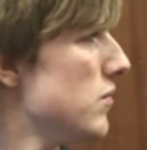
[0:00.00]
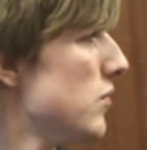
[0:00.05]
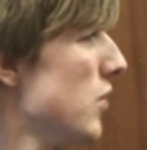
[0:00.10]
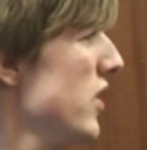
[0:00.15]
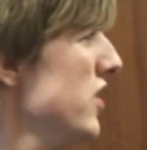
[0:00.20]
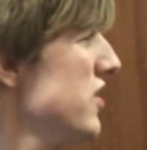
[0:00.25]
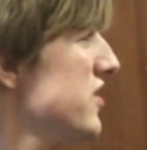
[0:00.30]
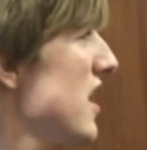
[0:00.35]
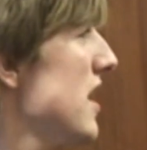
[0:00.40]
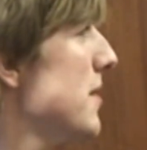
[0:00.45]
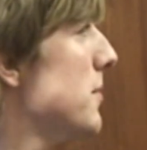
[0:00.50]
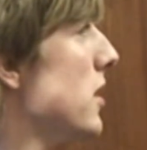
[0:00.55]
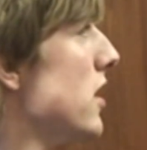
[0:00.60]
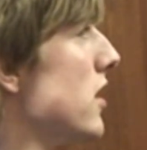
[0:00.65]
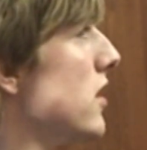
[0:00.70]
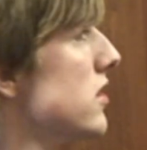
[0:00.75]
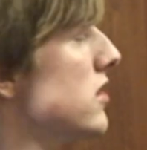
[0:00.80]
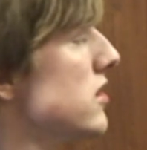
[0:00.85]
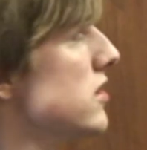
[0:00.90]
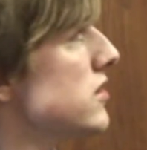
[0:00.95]
Where's Emma?
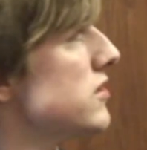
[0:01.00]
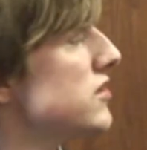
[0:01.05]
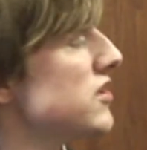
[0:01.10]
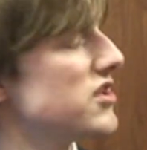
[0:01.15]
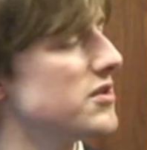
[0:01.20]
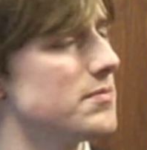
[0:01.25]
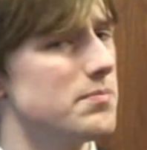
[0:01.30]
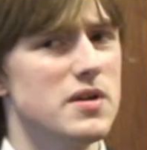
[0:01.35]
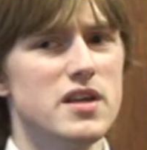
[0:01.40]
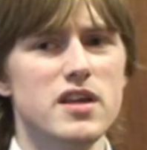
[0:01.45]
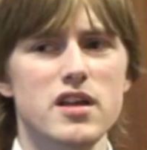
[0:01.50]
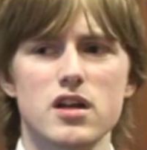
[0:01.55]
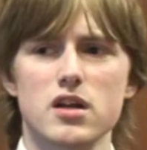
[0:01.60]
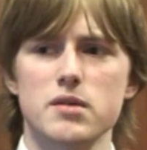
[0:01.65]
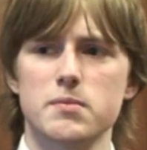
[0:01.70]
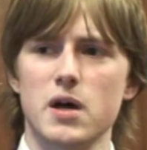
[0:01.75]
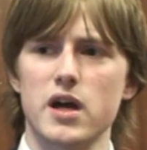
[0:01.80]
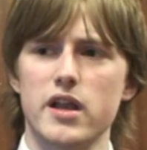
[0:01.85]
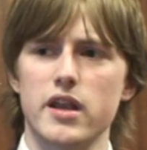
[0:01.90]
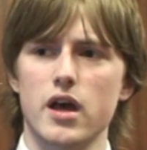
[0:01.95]
She should be
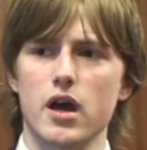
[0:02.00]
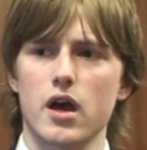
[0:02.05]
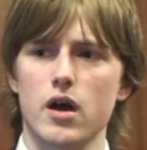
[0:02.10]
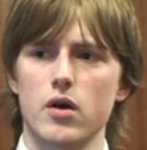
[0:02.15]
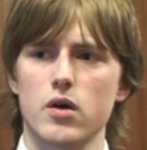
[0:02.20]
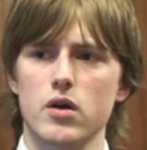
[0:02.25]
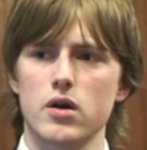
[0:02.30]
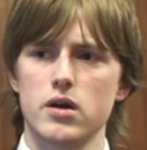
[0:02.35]
here by now.